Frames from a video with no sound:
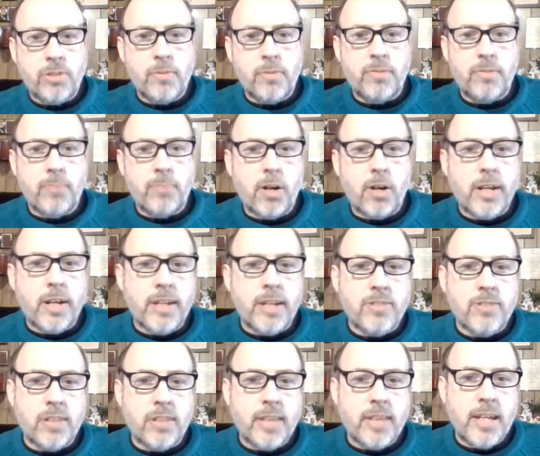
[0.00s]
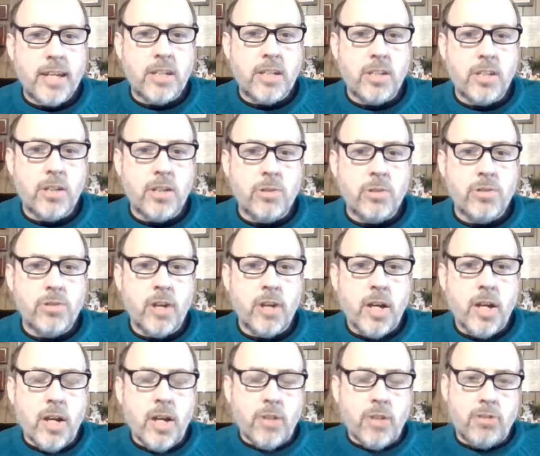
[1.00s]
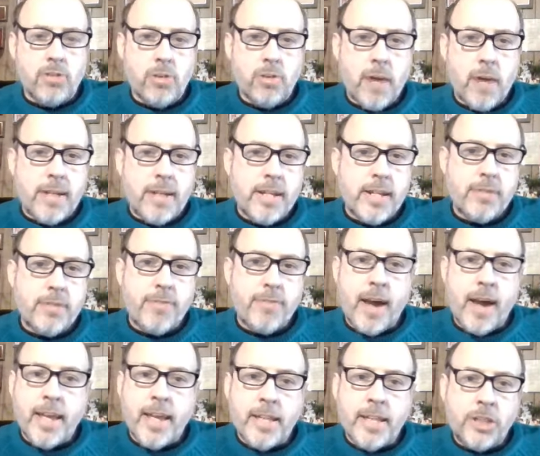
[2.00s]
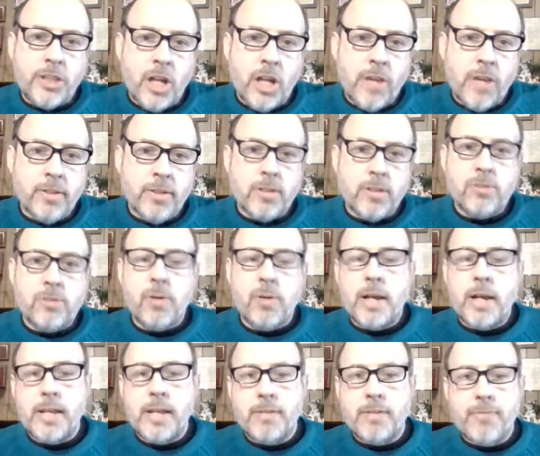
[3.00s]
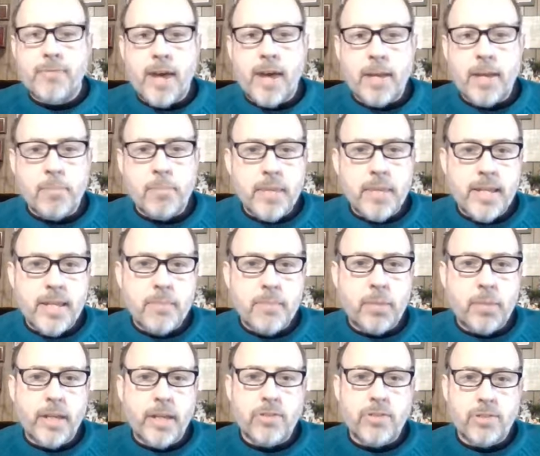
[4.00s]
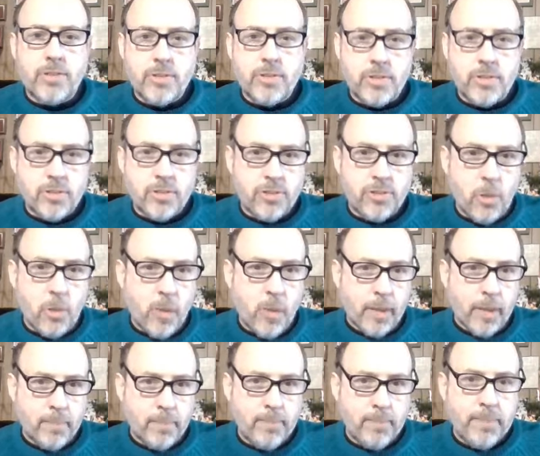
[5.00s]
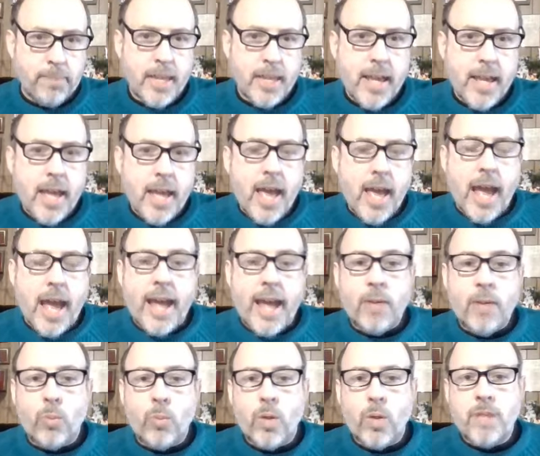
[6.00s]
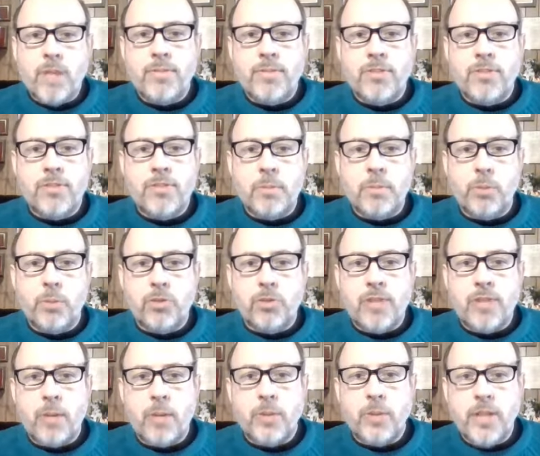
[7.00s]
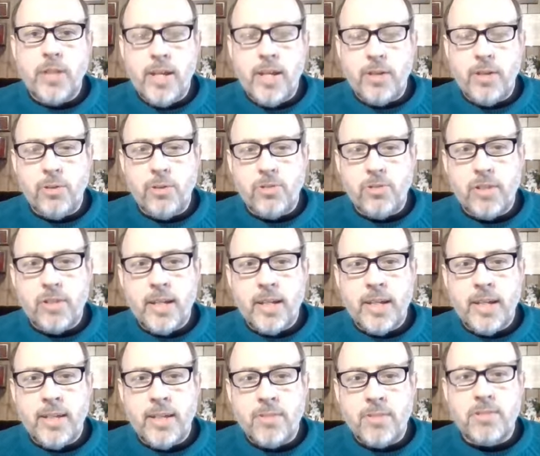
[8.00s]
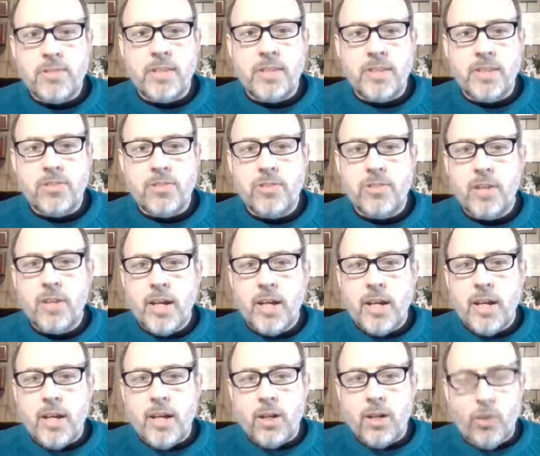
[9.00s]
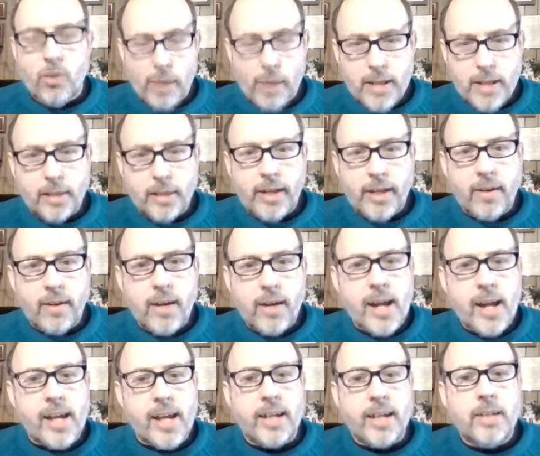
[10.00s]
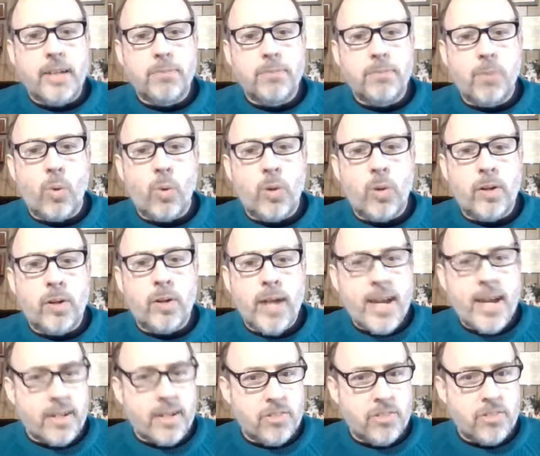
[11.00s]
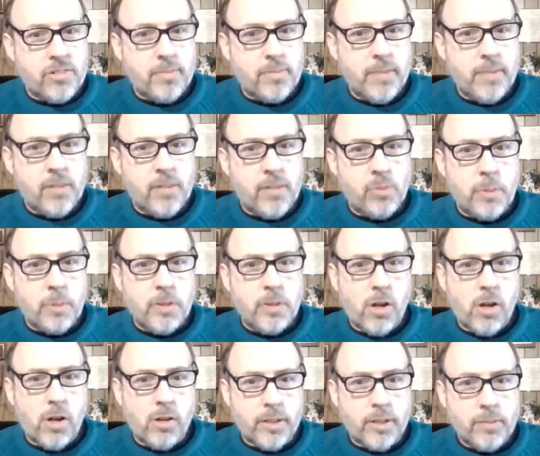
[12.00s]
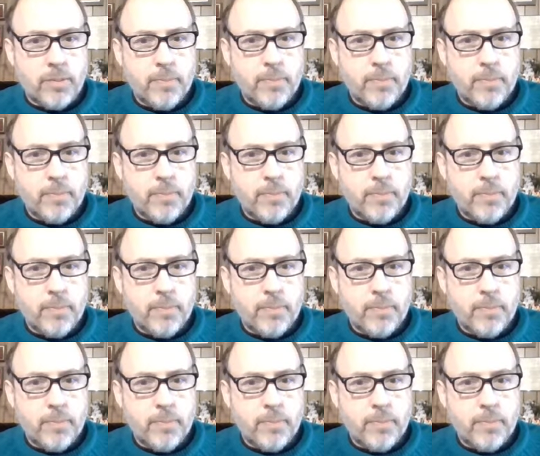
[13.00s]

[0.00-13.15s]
of markings that they could use to identify each other, to identify meeting places, and so on. And one of the symbols they would use is this Greek letter chi, or X, as we would call it.